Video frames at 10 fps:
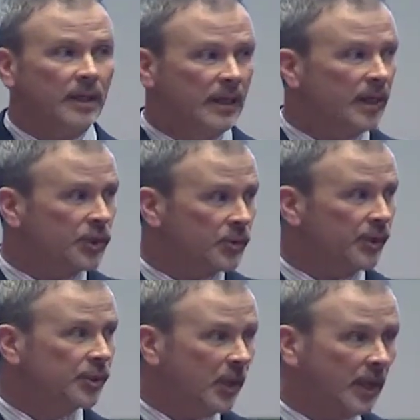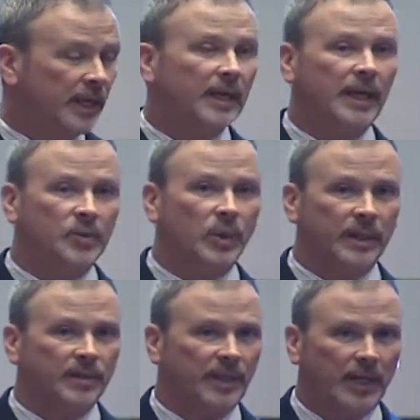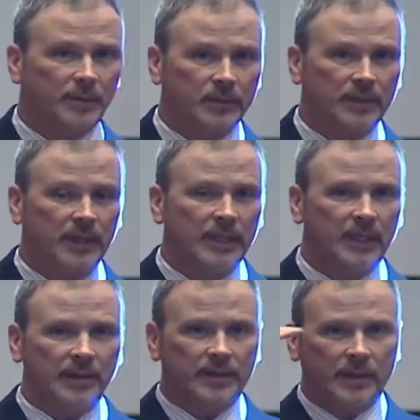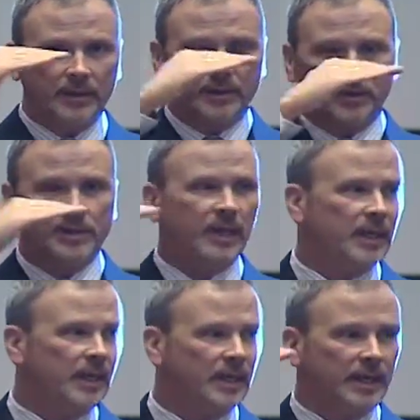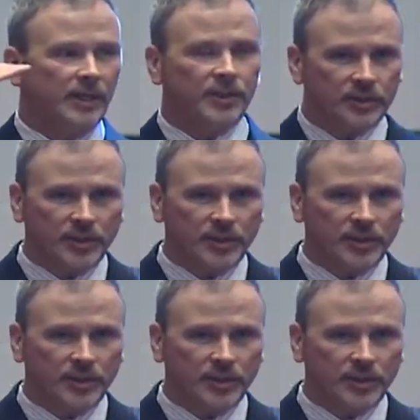industry jargon as one example, then there's not a connection.